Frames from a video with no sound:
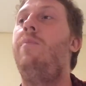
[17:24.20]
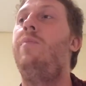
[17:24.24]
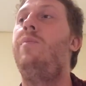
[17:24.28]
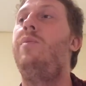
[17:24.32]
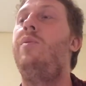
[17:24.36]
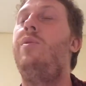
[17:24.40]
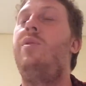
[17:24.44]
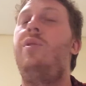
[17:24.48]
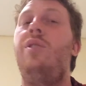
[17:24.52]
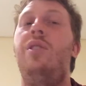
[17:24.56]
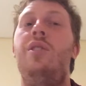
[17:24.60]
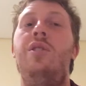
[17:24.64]

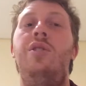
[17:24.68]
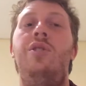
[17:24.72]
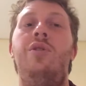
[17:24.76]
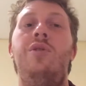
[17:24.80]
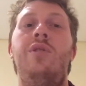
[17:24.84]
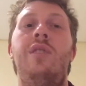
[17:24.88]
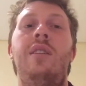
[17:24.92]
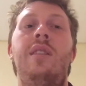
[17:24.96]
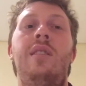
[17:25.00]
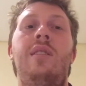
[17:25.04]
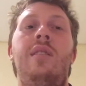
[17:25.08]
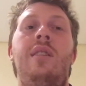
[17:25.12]

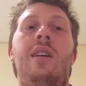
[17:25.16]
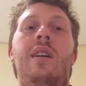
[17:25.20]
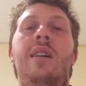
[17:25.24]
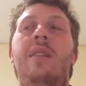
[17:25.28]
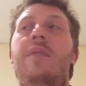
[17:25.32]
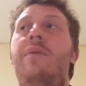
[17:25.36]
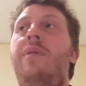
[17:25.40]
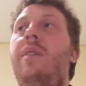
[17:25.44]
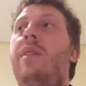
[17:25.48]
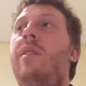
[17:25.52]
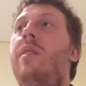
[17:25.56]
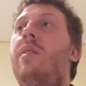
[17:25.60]
surgeries kind
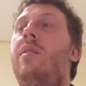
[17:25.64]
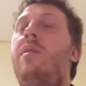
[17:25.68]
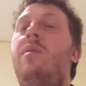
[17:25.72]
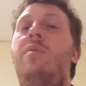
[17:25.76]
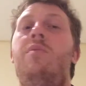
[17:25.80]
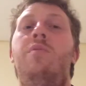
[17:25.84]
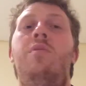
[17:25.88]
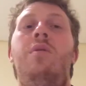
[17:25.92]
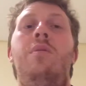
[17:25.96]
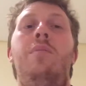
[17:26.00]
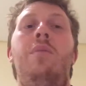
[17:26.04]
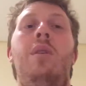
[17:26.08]
of in this
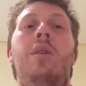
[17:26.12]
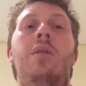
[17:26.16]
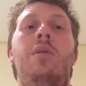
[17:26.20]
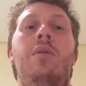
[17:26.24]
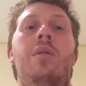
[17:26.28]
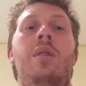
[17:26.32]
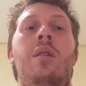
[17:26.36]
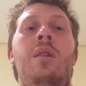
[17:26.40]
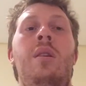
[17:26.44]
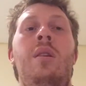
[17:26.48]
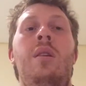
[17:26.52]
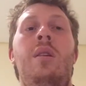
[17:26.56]
remote
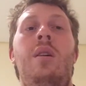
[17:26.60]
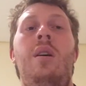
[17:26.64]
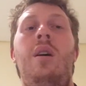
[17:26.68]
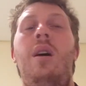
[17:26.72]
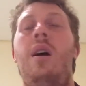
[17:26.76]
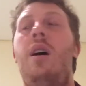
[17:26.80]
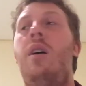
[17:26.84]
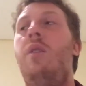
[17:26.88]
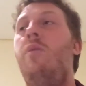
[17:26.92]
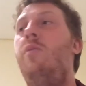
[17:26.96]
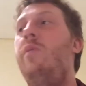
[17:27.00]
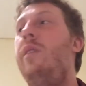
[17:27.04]

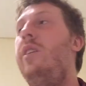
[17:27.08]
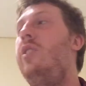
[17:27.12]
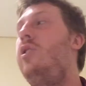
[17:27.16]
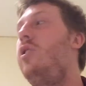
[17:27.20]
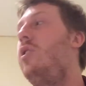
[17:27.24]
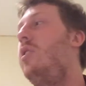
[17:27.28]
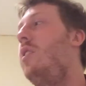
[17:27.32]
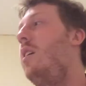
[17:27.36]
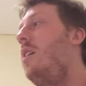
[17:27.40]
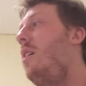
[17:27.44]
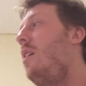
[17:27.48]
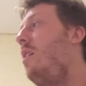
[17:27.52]

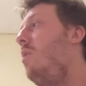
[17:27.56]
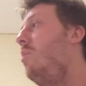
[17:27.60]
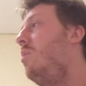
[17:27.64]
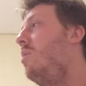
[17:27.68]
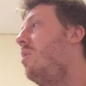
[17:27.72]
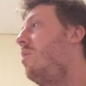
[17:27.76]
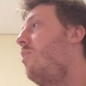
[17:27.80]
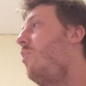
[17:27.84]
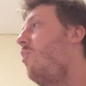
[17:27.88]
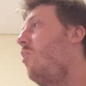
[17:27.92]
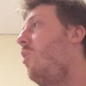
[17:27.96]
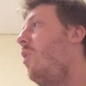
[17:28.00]
region that he
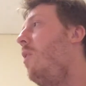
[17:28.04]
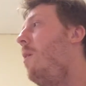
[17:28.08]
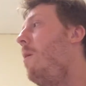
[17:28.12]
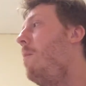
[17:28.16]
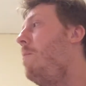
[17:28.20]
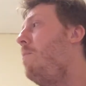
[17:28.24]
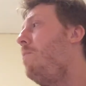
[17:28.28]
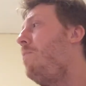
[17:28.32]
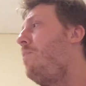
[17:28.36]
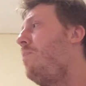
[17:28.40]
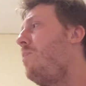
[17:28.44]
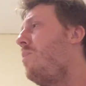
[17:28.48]
was
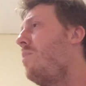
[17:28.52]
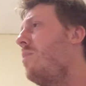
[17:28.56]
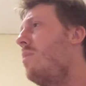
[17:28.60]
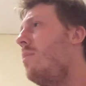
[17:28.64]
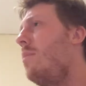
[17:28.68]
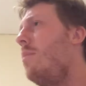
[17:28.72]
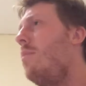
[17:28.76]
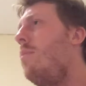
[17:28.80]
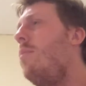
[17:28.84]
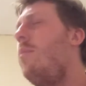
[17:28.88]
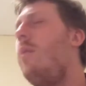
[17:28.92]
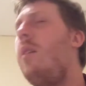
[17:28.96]
from.
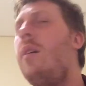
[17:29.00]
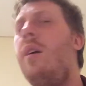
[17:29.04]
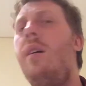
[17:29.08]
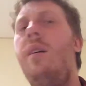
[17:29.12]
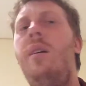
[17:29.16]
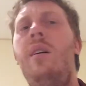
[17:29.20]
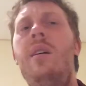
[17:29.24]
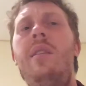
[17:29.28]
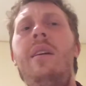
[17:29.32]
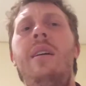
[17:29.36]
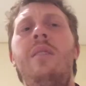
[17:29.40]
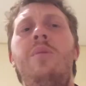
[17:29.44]

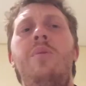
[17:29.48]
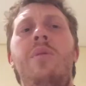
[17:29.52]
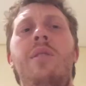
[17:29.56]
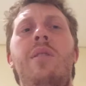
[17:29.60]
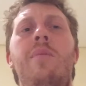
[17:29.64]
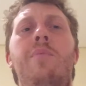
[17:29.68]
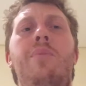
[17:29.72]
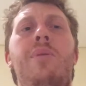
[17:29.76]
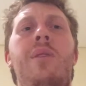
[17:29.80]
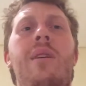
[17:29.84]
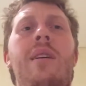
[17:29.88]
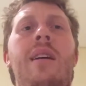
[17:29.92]
And that's where the
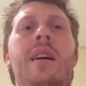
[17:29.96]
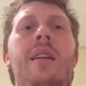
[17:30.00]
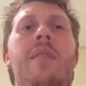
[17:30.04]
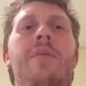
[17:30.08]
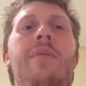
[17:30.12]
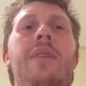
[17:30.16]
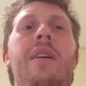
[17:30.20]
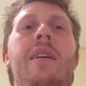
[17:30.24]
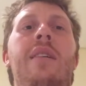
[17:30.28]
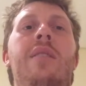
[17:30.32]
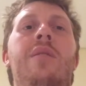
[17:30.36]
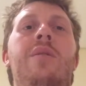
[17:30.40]
book kind of
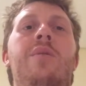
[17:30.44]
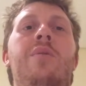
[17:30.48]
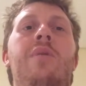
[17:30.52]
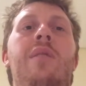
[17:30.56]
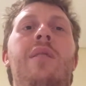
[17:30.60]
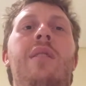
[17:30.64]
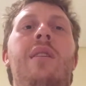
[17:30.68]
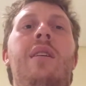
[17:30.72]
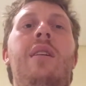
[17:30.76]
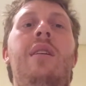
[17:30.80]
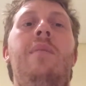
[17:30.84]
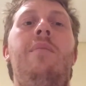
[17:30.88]
ends with
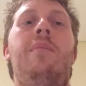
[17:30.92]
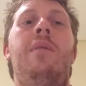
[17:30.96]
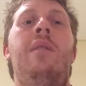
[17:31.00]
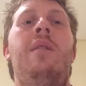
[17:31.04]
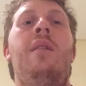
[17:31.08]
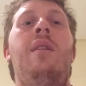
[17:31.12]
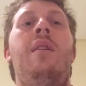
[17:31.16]
them